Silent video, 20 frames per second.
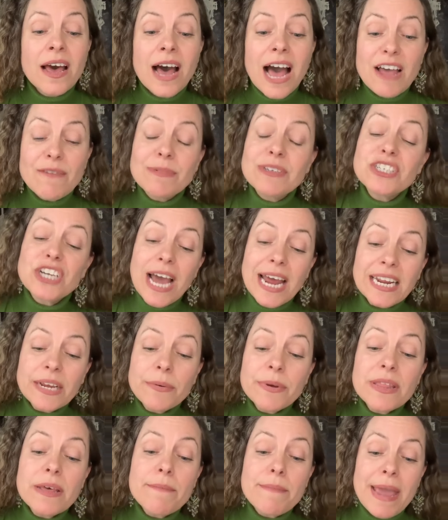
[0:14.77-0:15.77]
I've been chatting
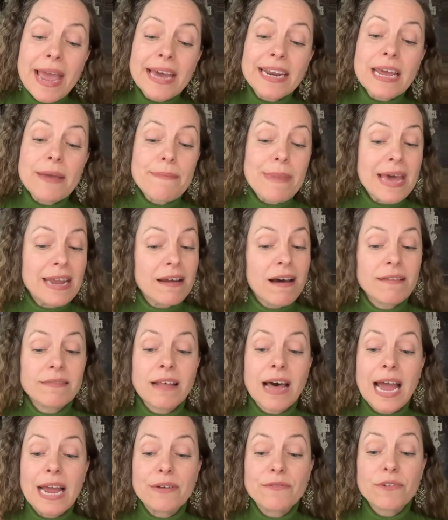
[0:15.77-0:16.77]
with a man I met
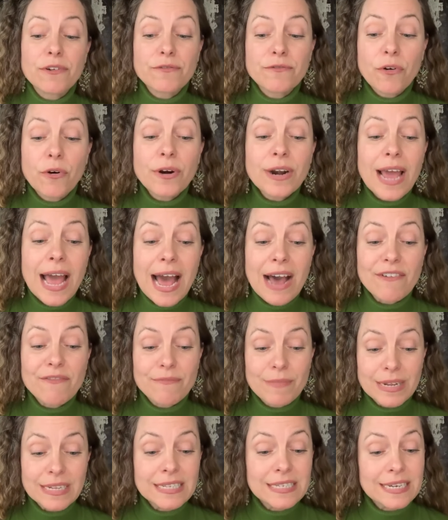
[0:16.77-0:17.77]
online for 4.5
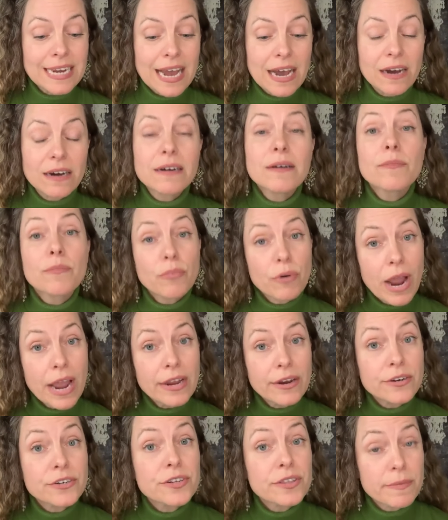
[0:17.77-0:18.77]
months now,
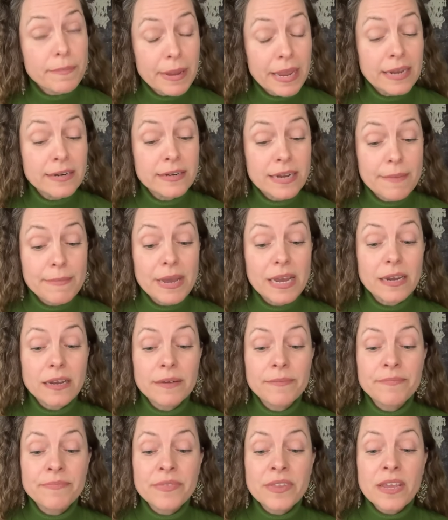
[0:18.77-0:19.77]
prior to the
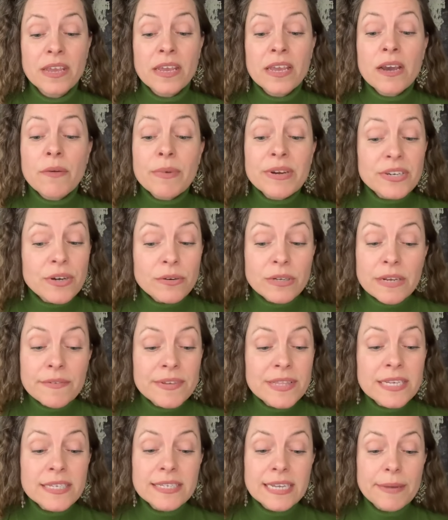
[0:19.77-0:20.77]
pandemic. We don't live
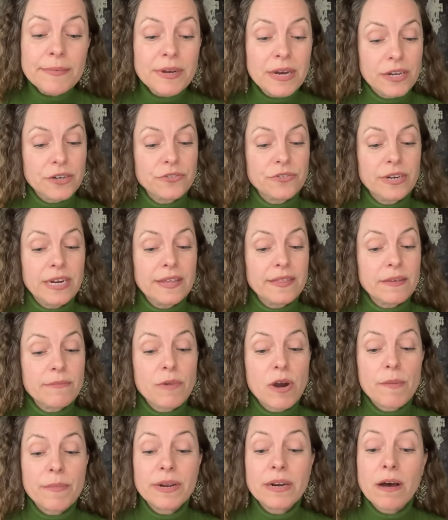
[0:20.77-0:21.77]
in the same country at the
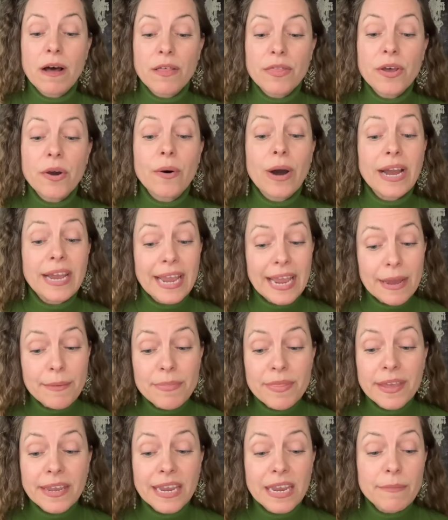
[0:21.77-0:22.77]
moment, although I am
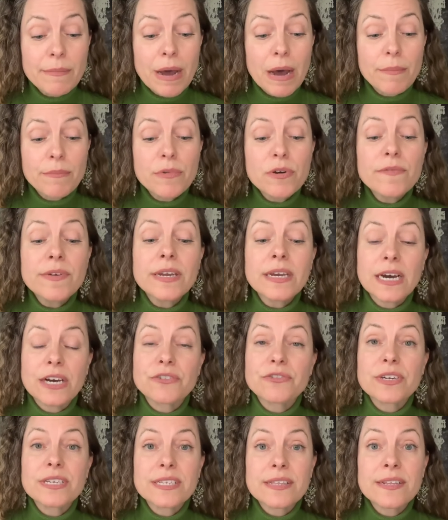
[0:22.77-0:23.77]
thinking about moving
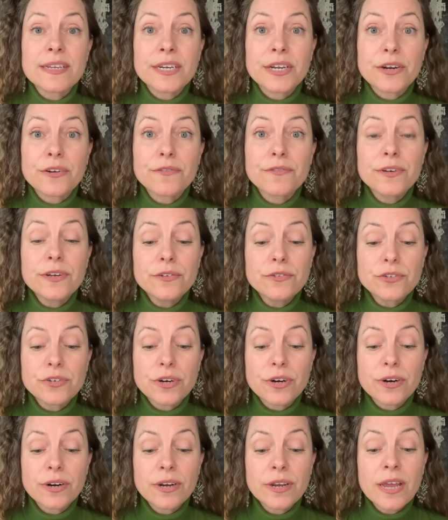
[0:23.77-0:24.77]
countries in the near
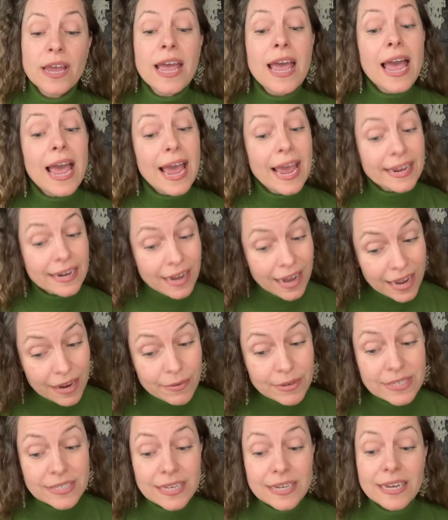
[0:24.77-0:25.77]
future. And I
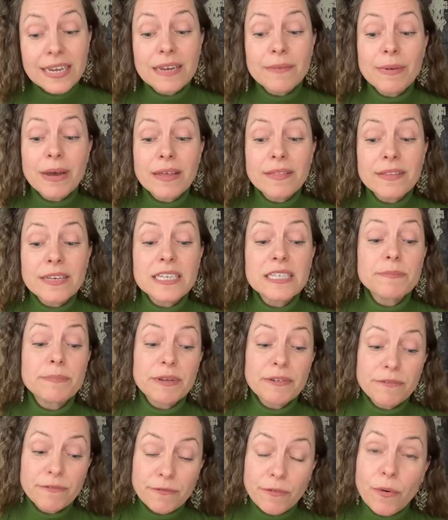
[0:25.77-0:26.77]
was thinking about this
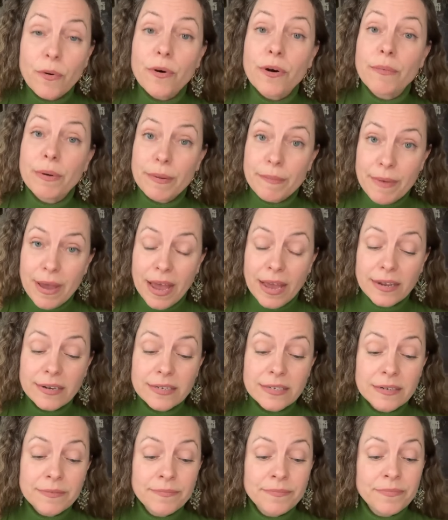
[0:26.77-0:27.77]
before we met.